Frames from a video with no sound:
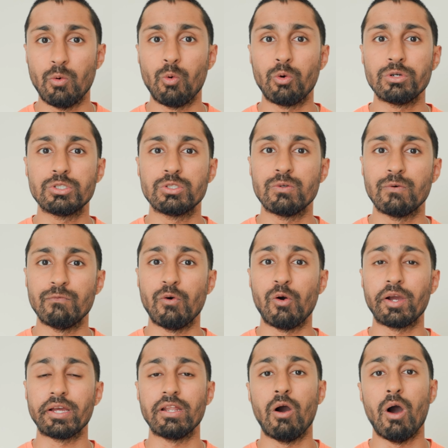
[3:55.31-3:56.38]
order to
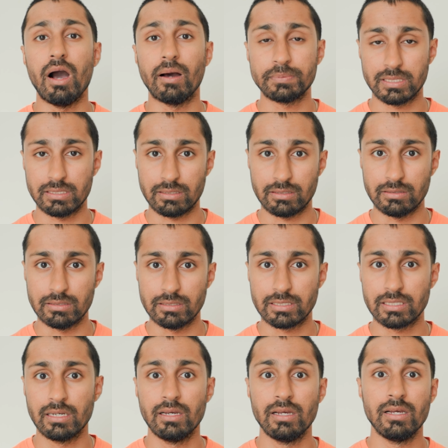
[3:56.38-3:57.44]
avoid obstacles.